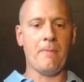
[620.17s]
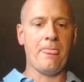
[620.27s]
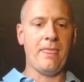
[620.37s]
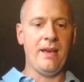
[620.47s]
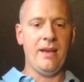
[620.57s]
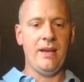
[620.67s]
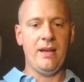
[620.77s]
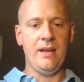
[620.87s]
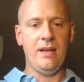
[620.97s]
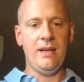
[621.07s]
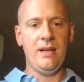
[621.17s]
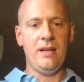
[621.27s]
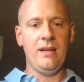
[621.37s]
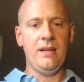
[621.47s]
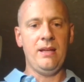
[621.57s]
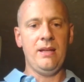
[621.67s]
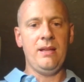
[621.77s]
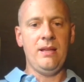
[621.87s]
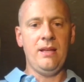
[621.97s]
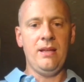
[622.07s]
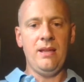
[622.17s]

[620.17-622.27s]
No one is speaking in this clip.